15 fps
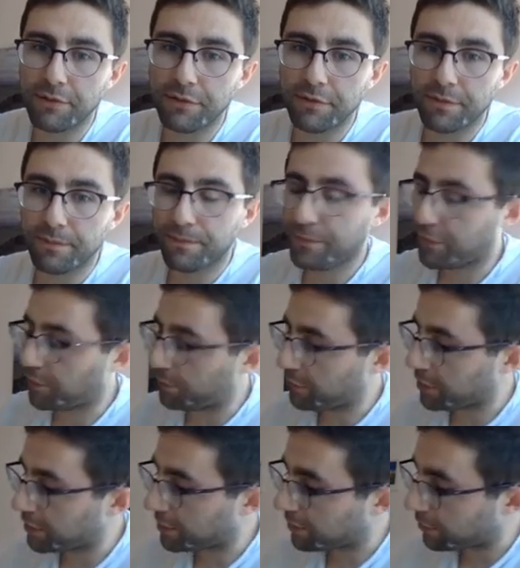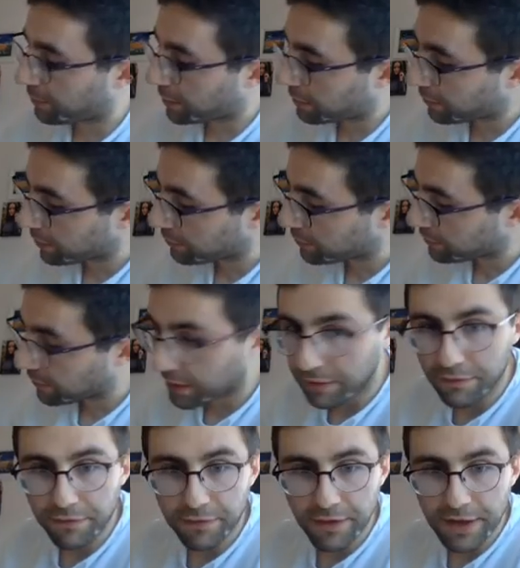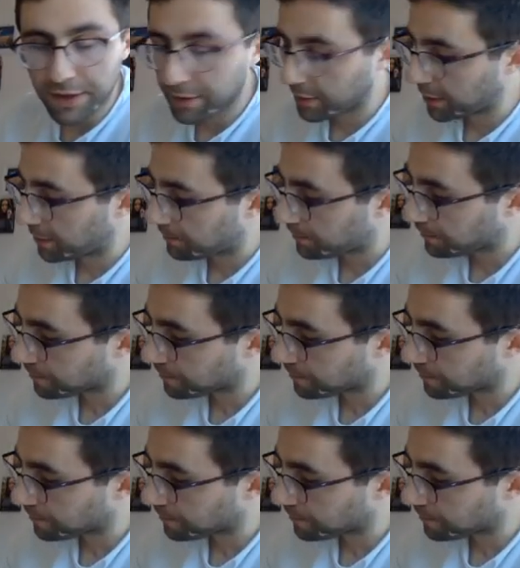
So I'm doing it the other way around, and then finally,